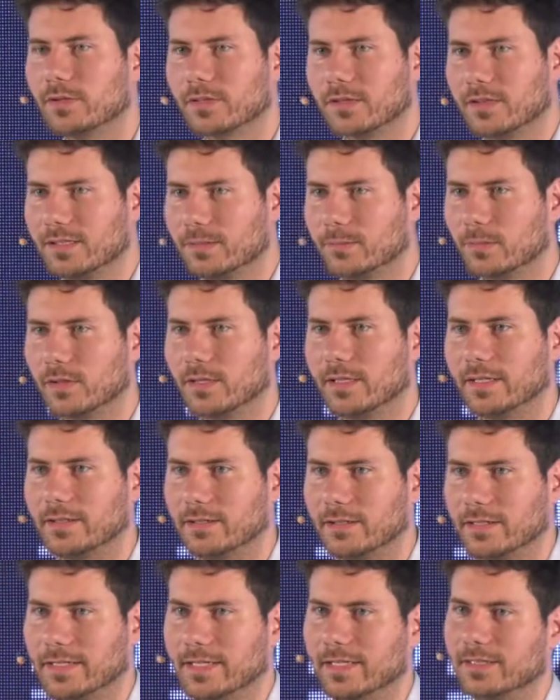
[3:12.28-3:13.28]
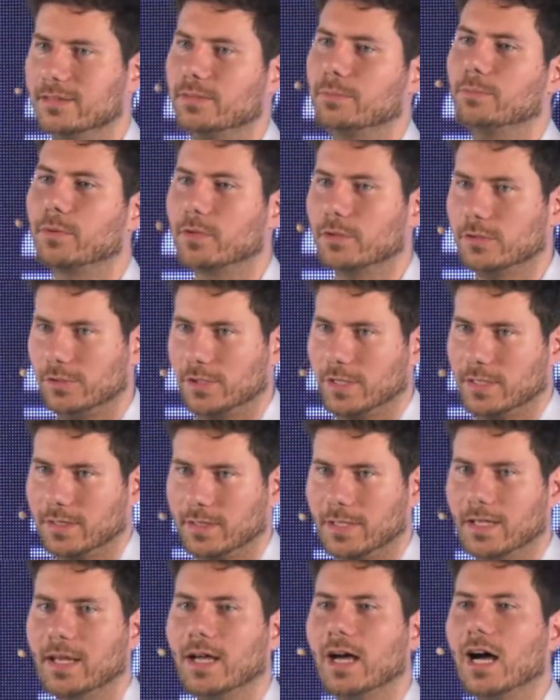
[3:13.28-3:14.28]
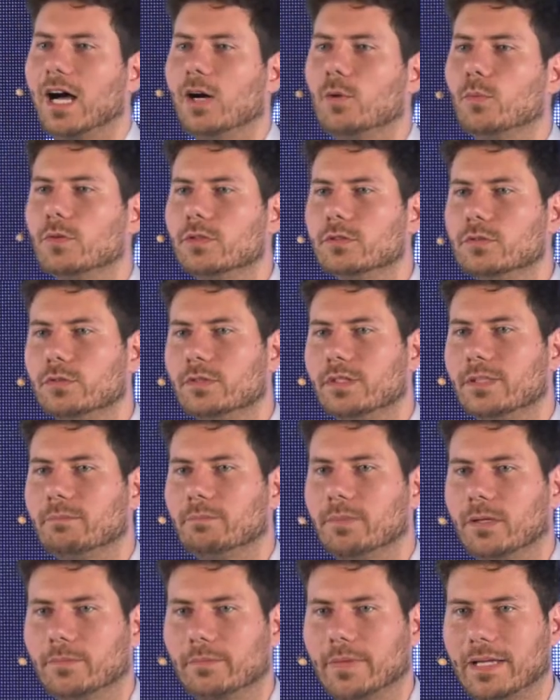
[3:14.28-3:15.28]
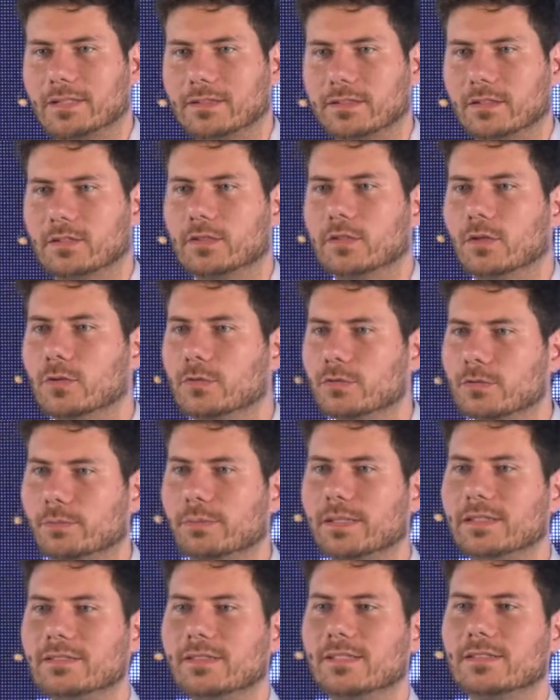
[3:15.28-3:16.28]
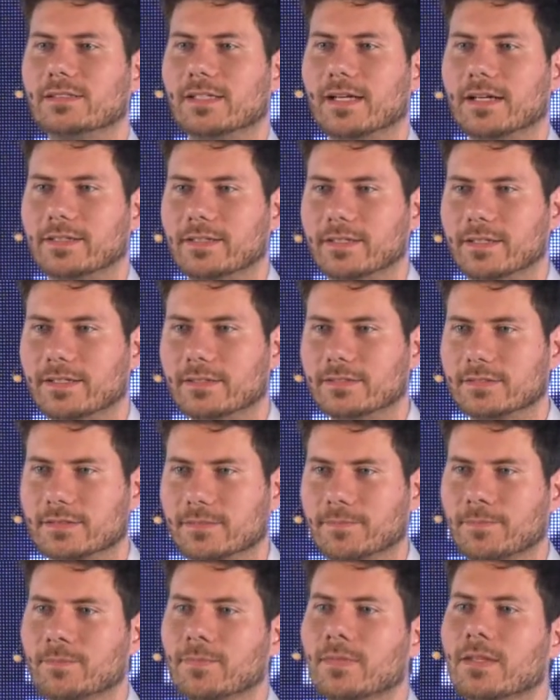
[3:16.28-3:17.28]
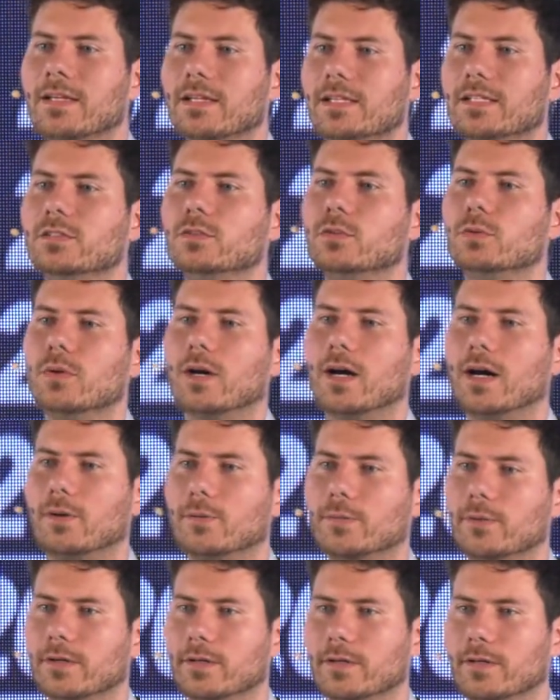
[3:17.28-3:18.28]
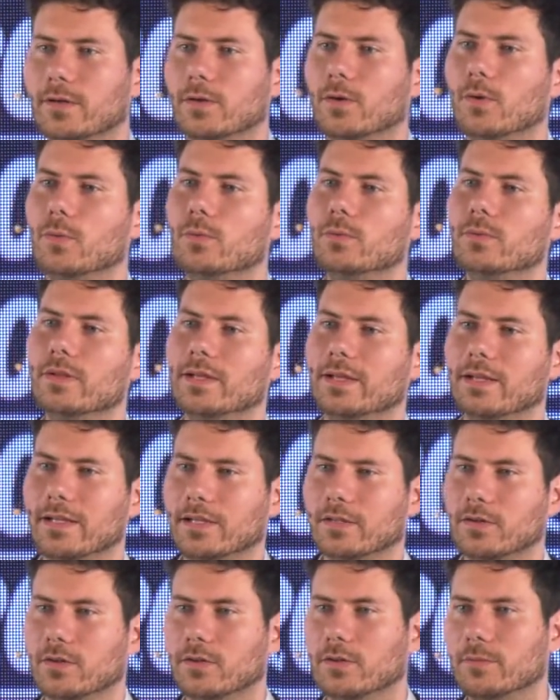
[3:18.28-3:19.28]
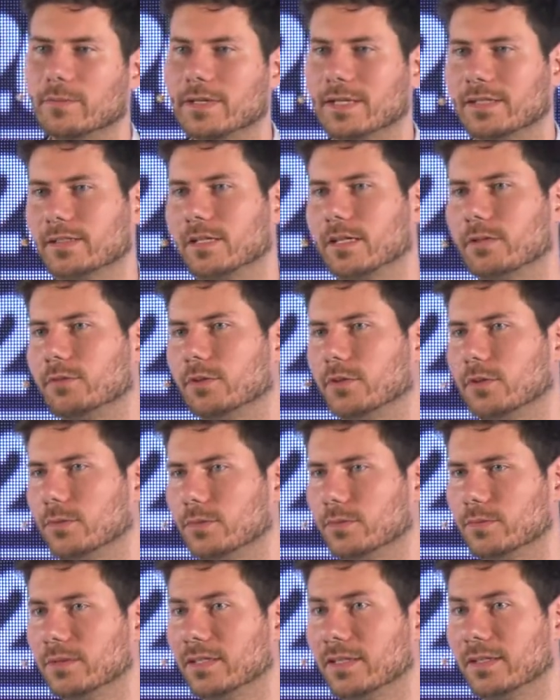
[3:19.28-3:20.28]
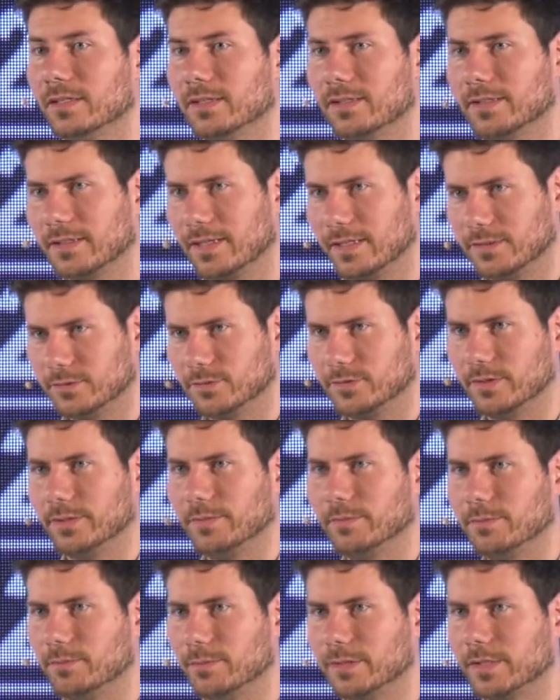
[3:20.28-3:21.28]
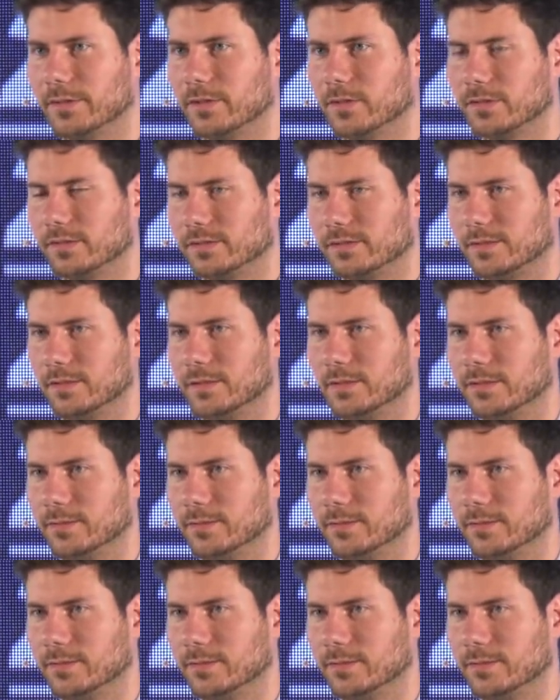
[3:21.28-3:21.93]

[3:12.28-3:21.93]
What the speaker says: Liberland as a project, I want to implement those business ideas into our own economy and our own country. Because a